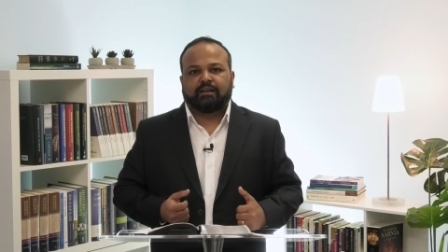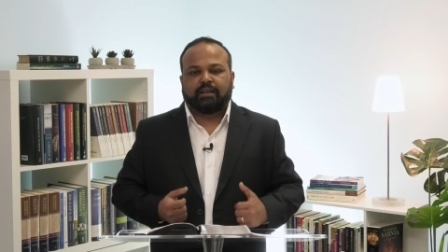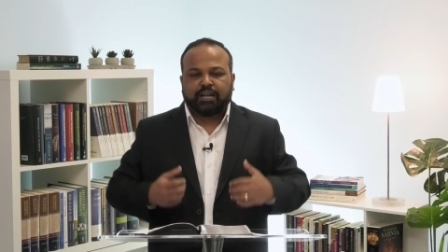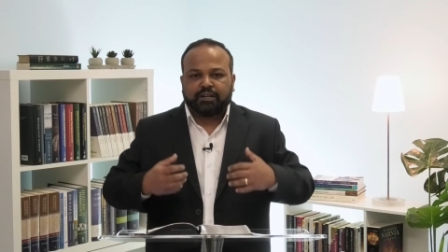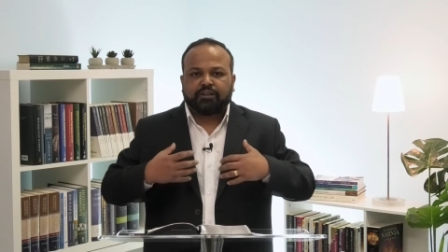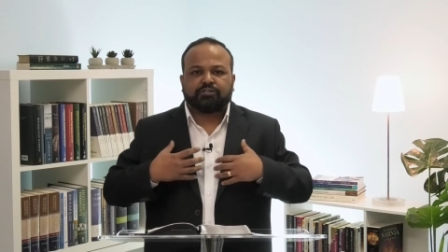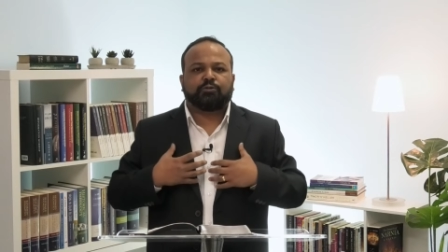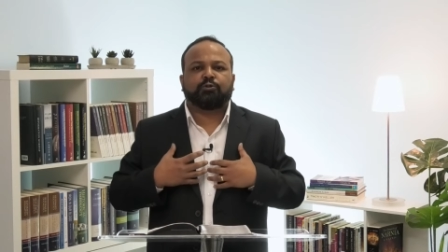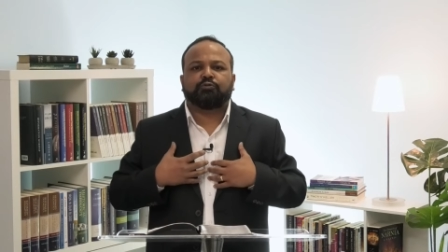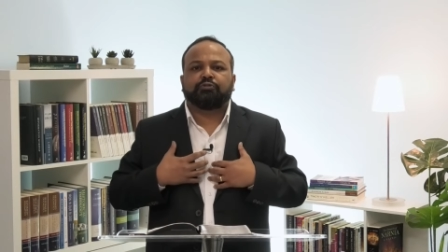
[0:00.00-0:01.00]
And it is
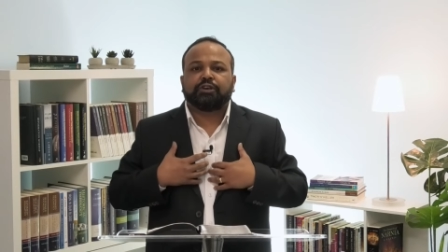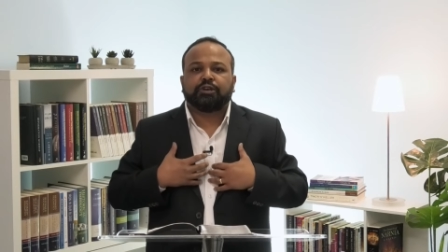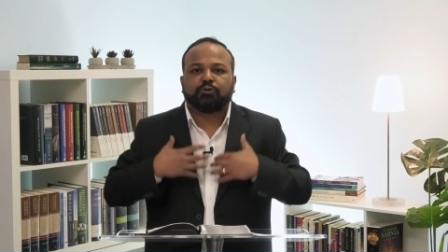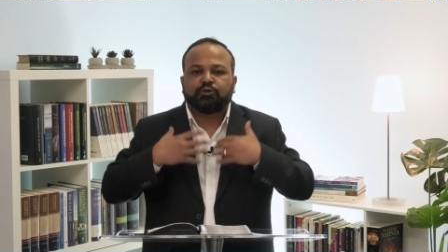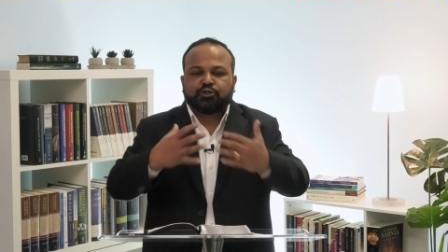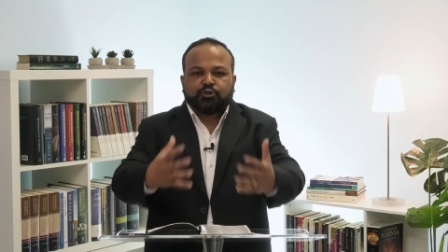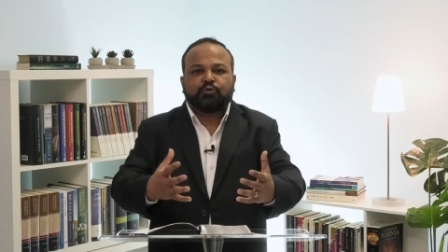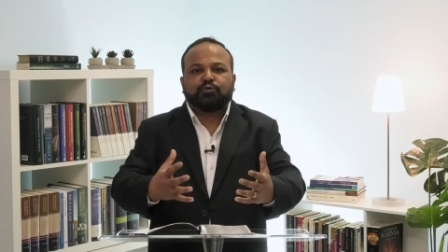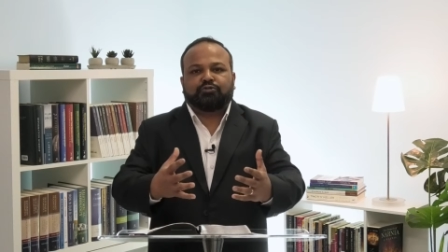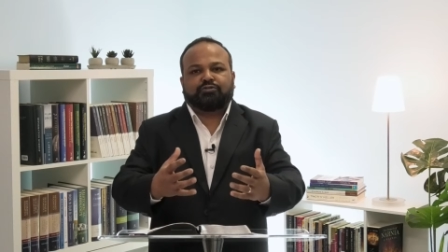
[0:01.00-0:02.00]
not we who
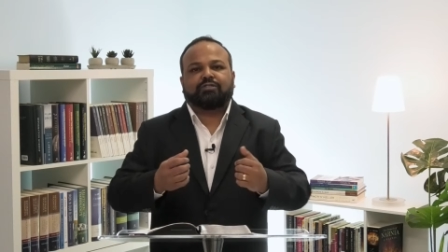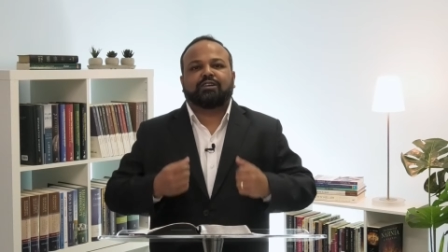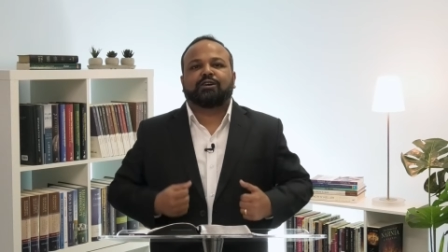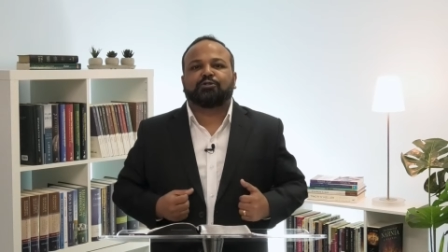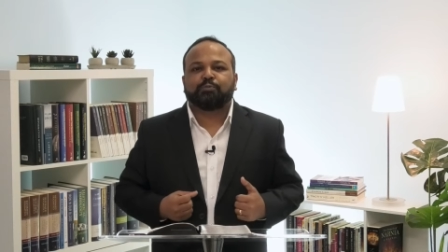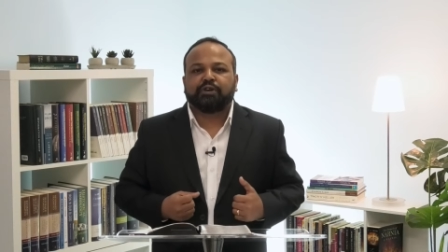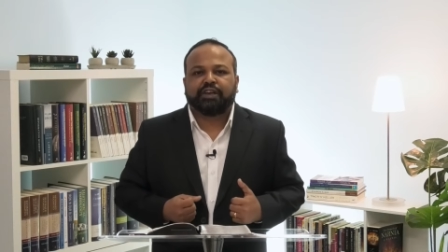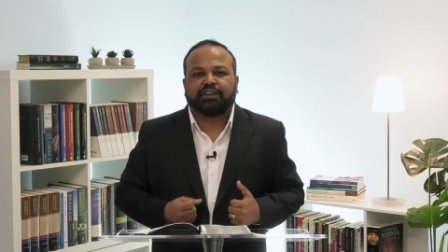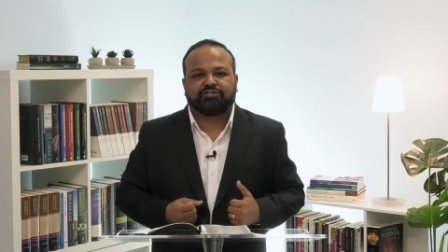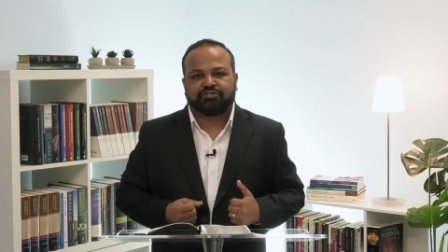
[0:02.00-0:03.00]
choose to be
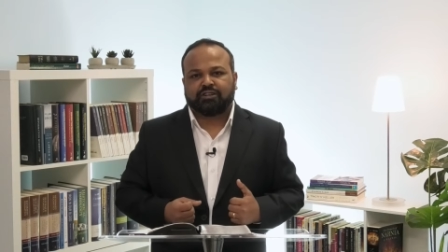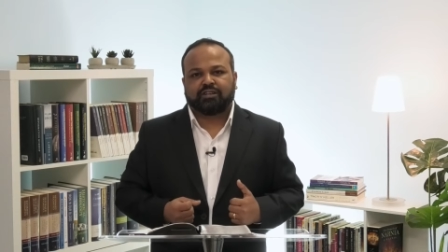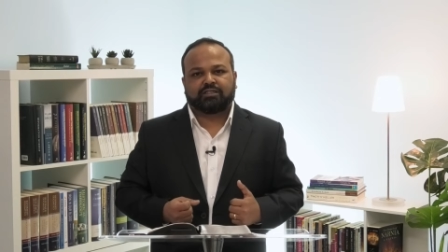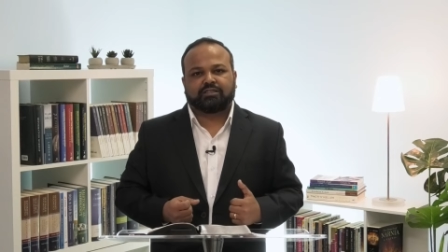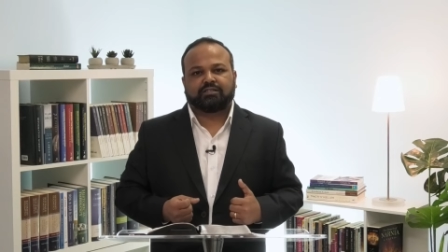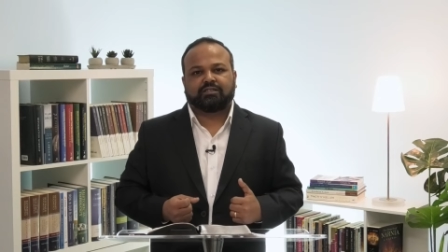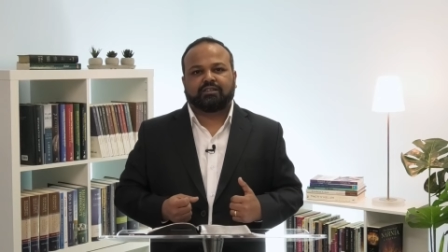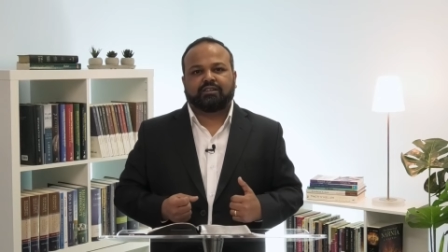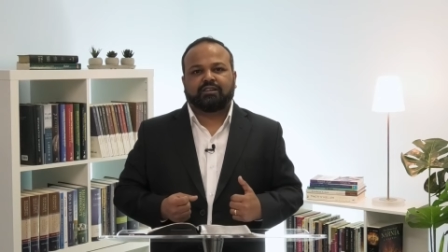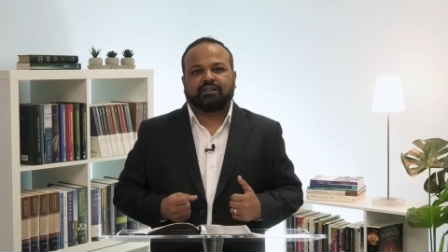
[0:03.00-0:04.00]
His children,
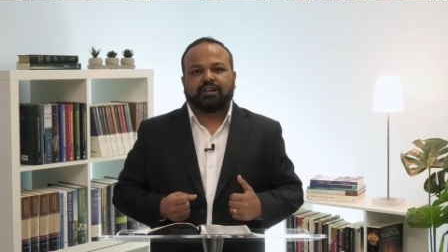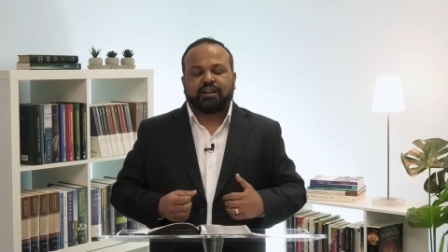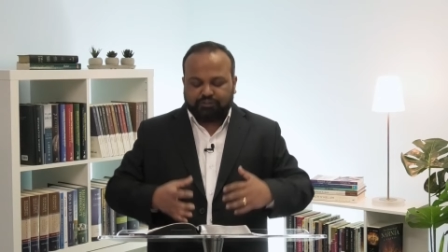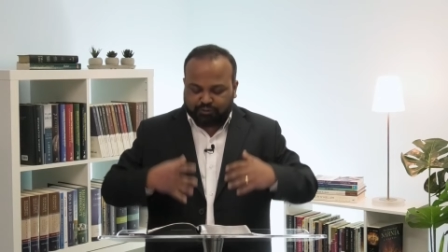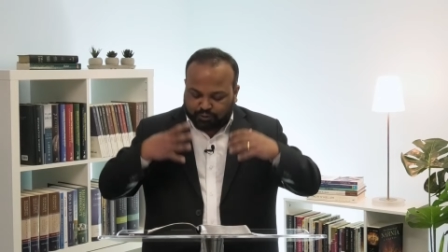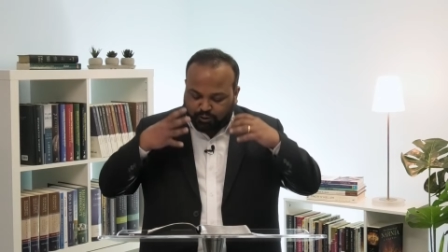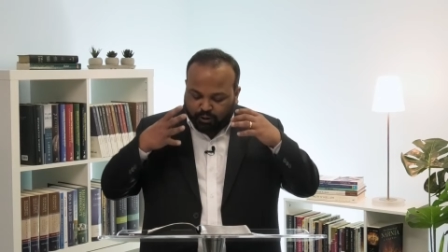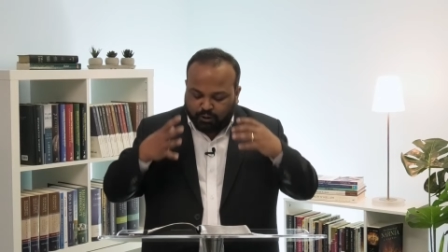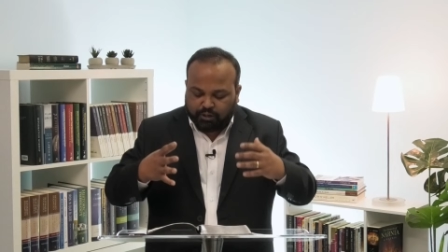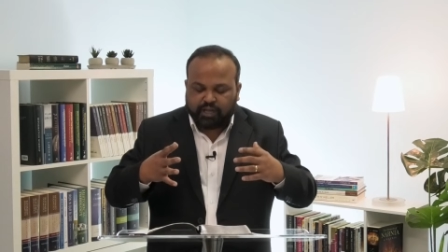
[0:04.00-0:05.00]
it is
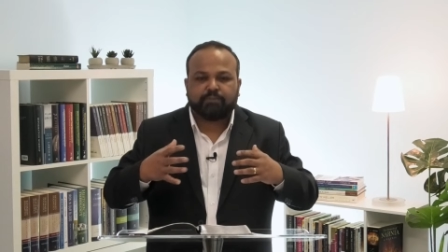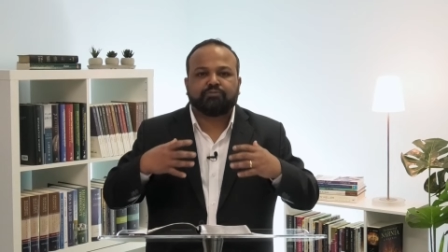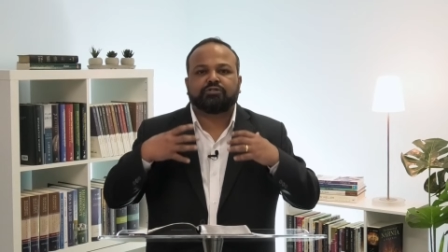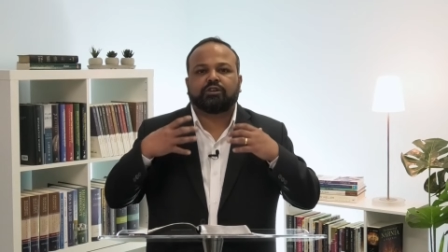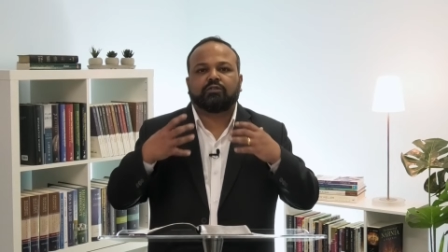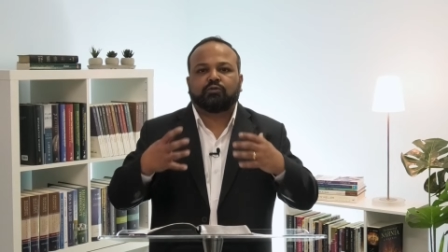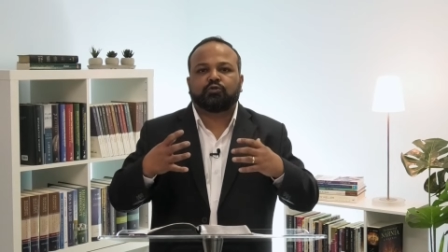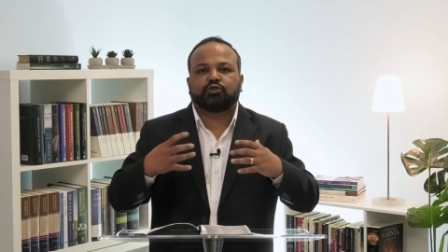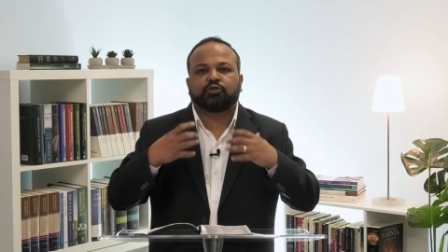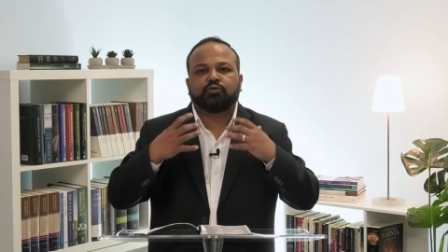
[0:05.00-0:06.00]
God Himself
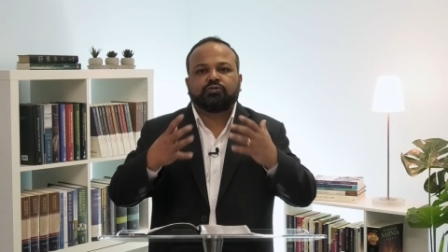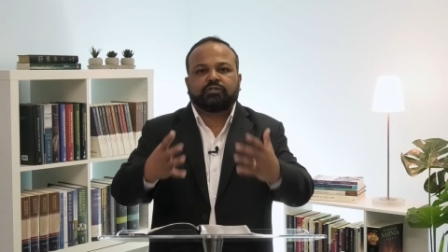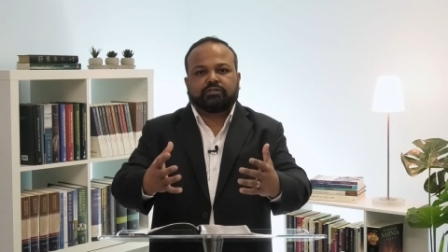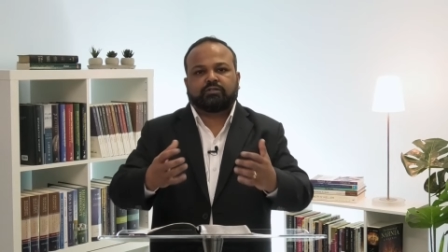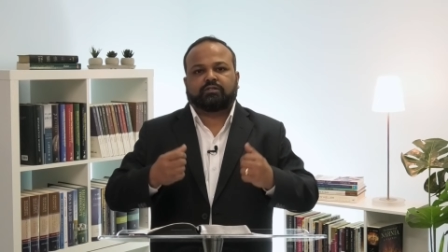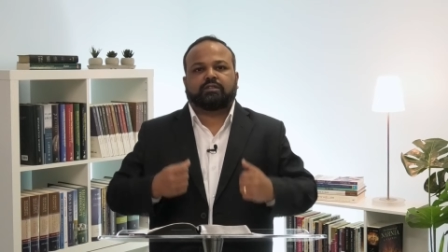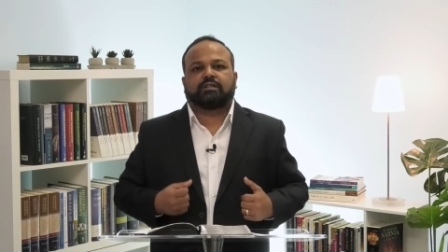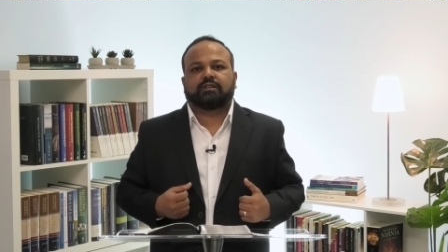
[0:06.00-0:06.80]
who chooses.